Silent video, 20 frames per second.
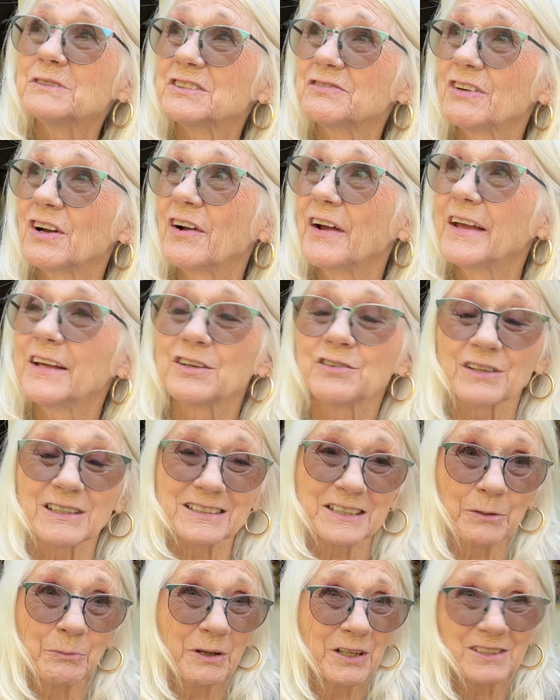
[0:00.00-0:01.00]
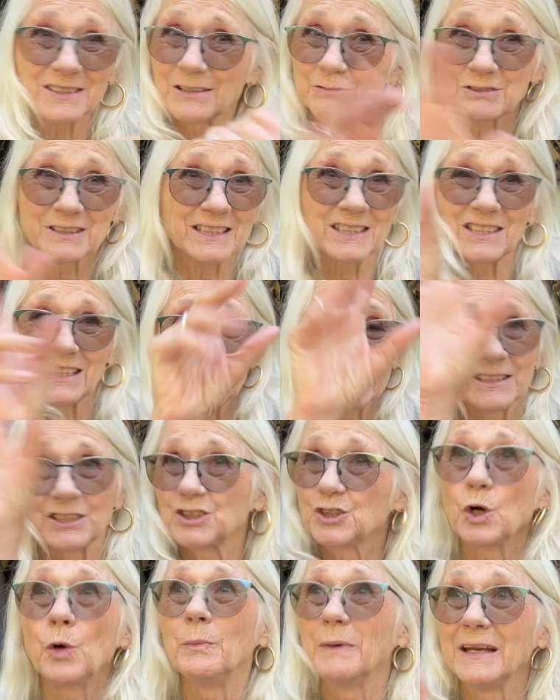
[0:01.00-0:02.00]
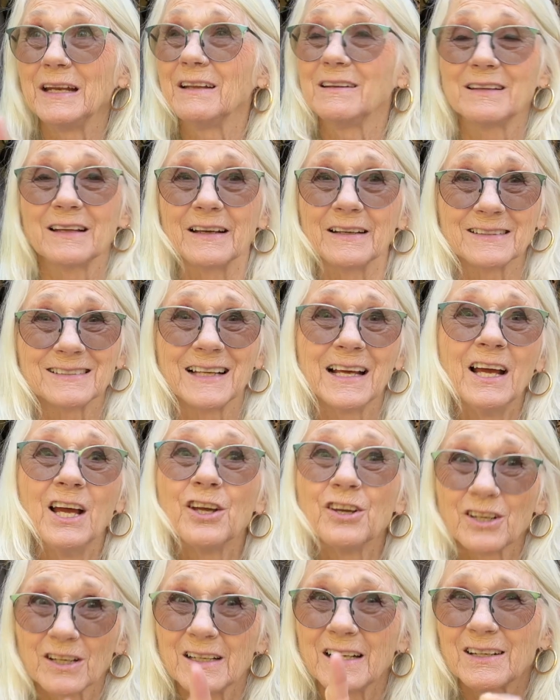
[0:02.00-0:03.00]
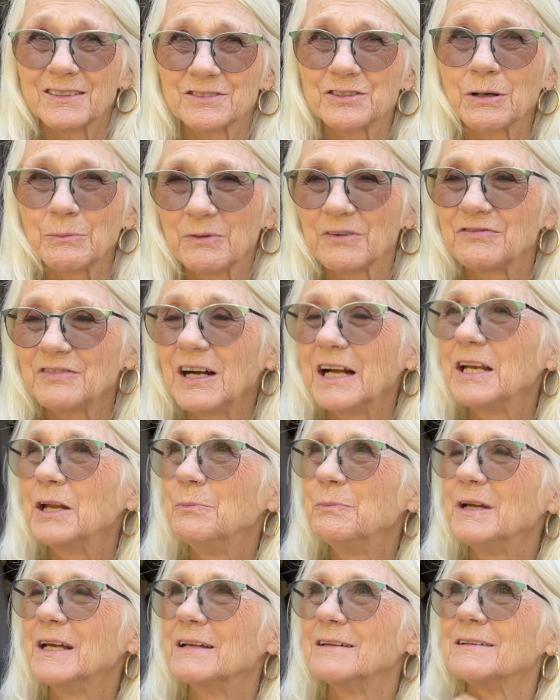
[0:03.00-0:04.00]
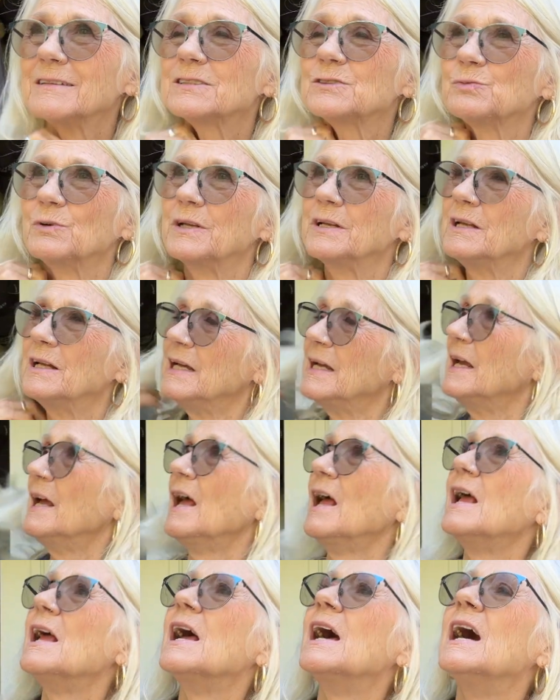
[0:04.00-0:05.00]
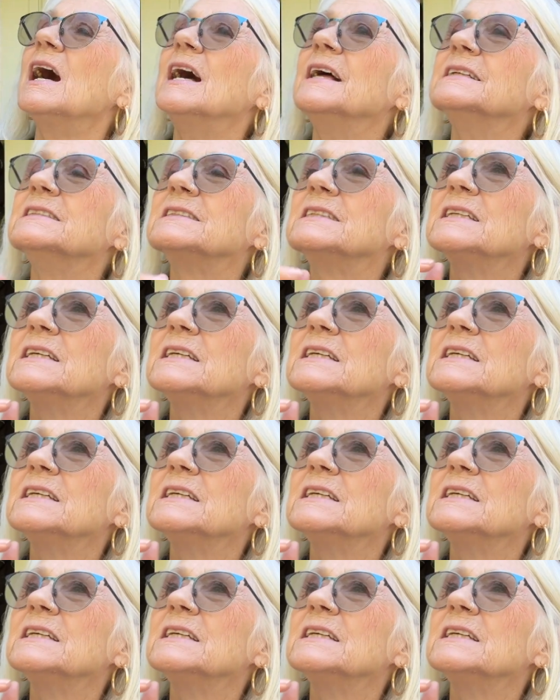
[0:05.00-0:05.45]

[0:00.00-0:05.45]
very interesting because there was like so many things. You're gonna have trouble finding me in this one. And